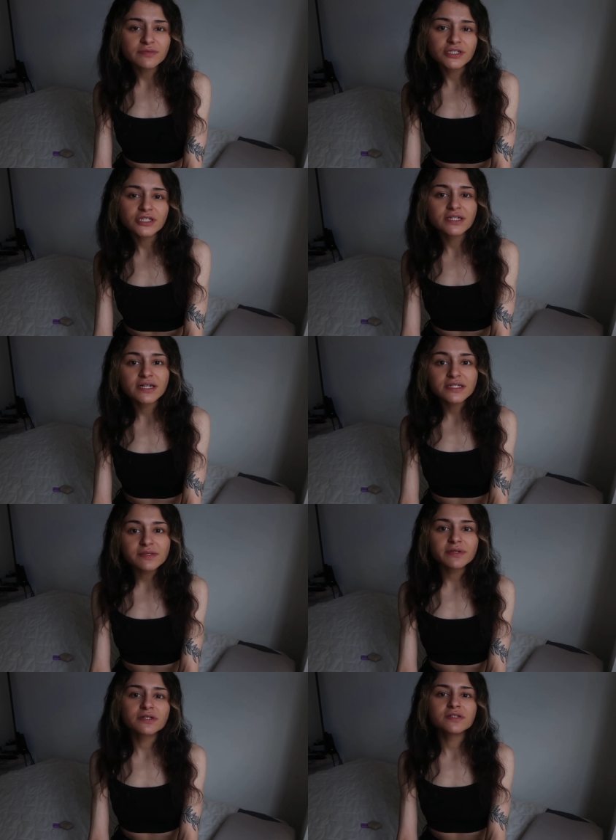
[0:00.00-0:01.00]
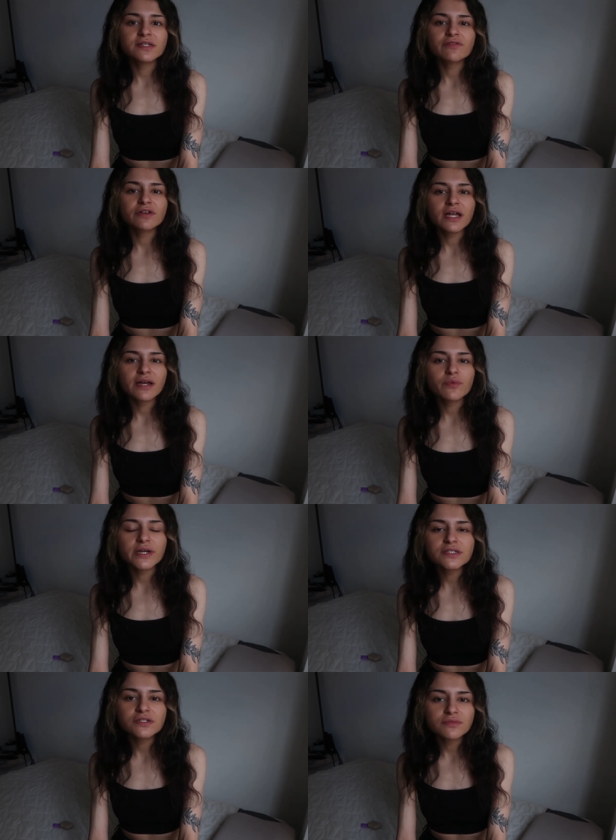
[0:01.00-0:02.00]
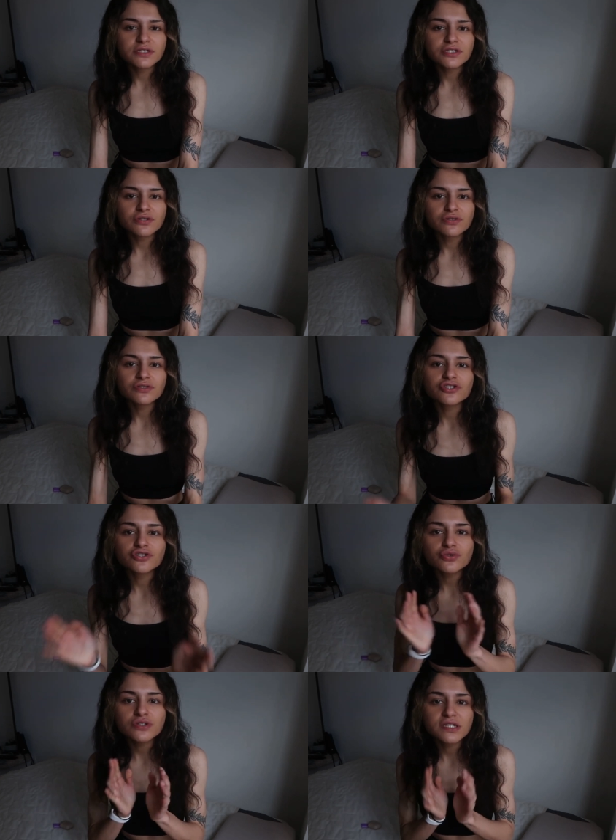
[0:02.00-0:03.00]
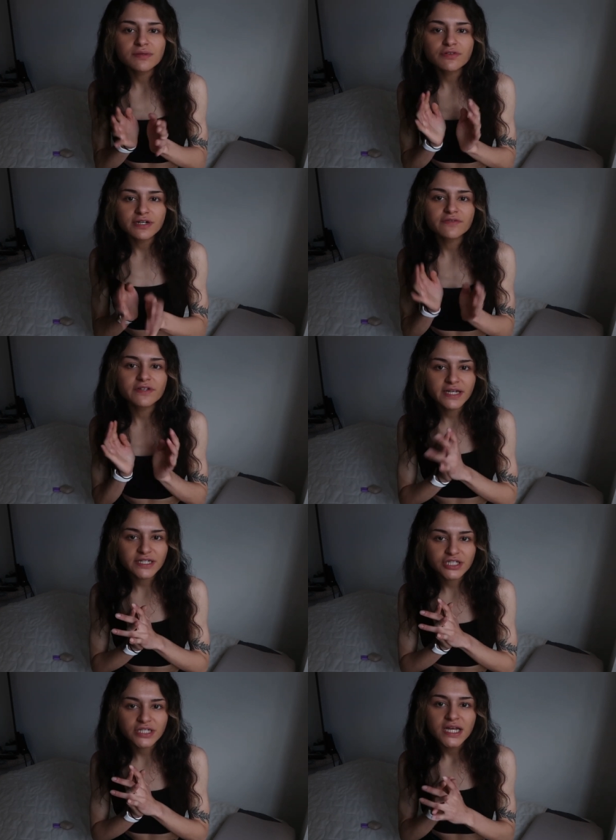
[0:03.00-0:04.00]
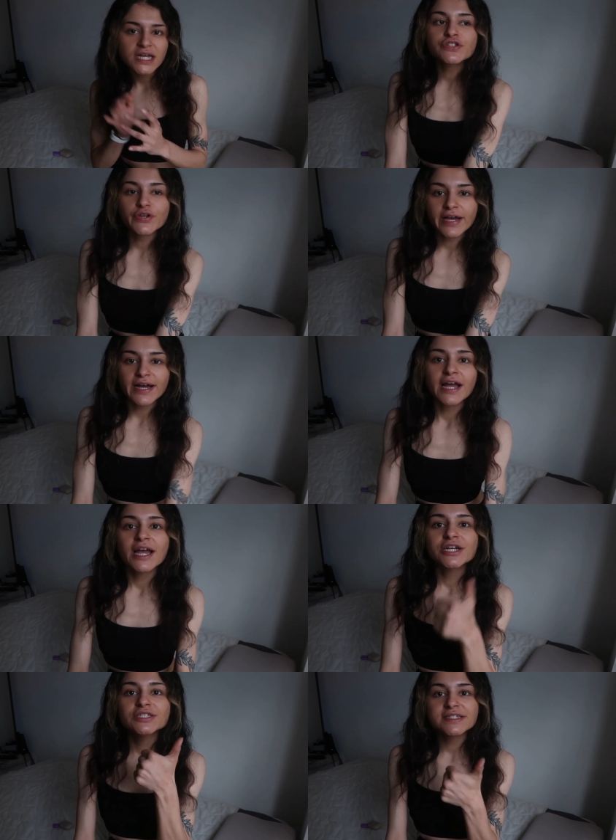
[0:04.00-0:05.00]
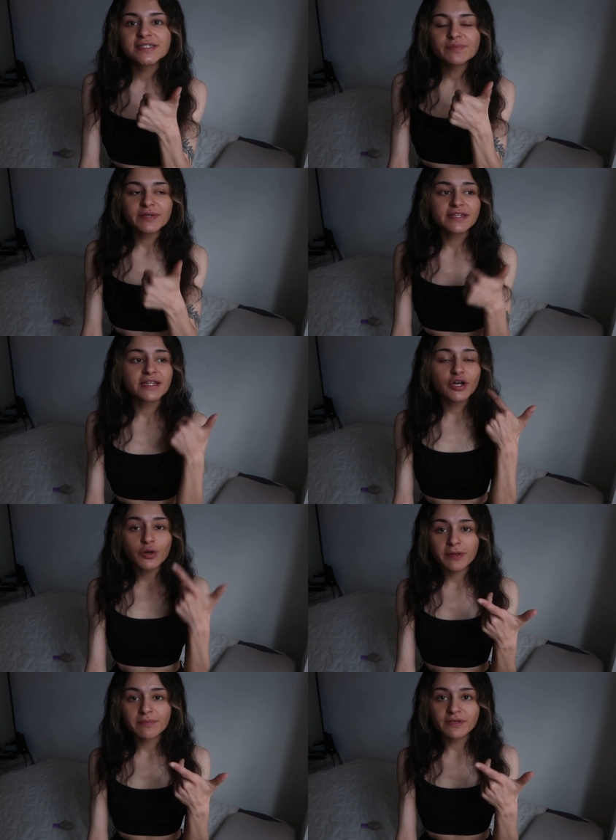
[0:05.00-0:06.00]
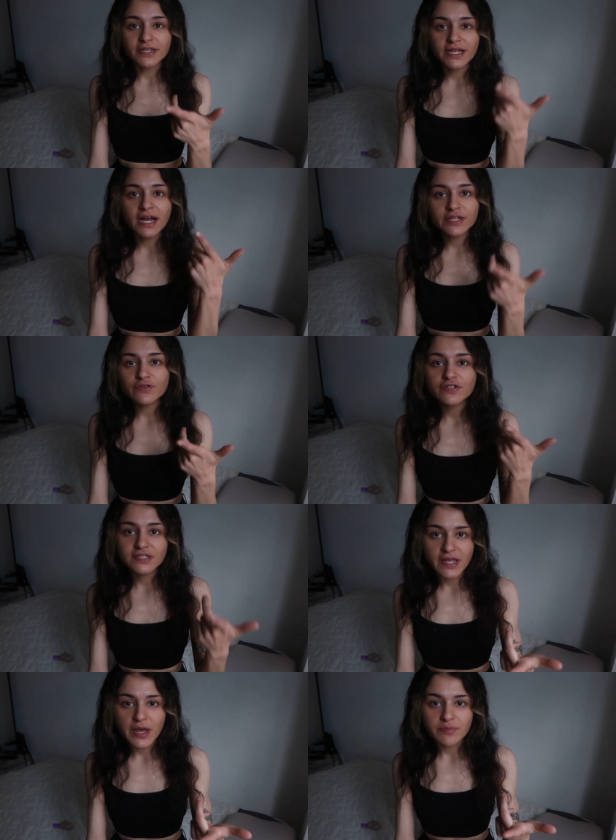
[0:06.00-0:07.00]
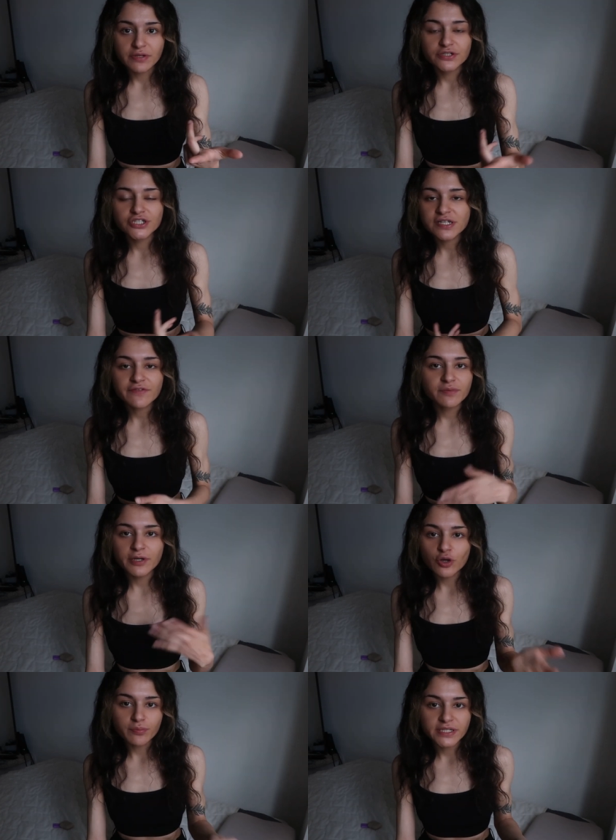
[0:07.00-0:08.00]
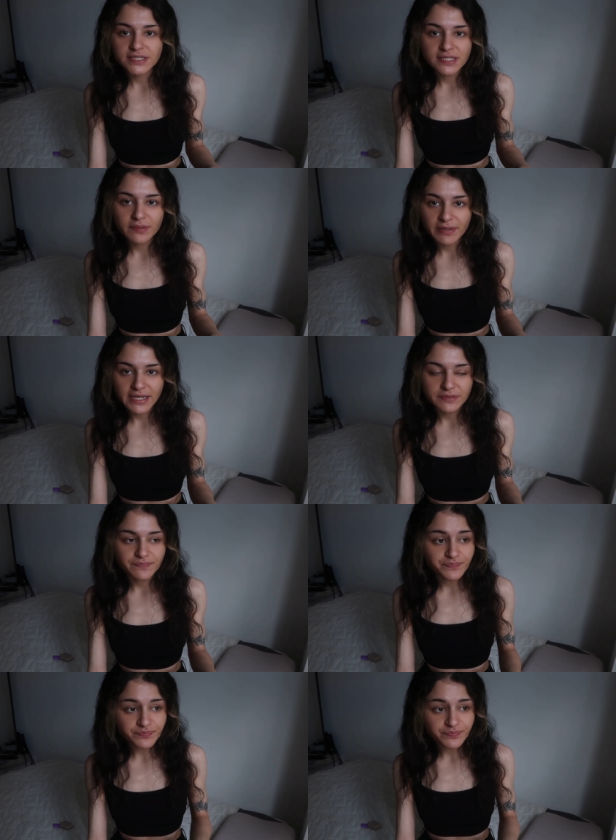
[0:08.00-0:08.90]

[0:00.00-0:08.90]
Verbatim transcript: much, and that is because they rely way too much on short-term gratification. So yeah, discipline, commitment, kind of the same. You just have to be committed to the plan.